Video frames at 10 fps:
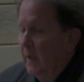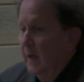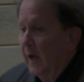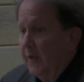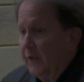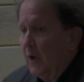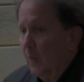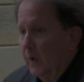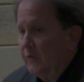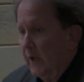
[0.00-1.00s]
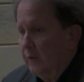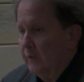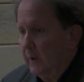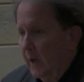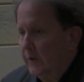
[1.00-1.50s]
I think was
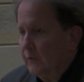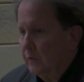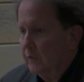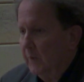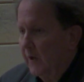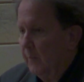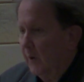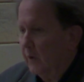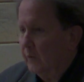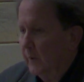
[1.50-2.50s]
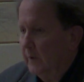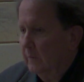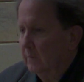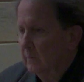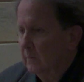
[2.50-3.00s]
actually licensed by the Mark Twain
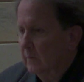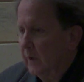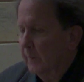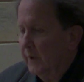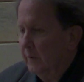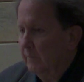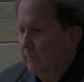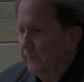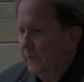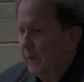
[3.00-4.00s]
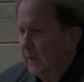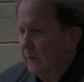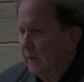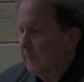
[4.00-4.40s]
Company at that time.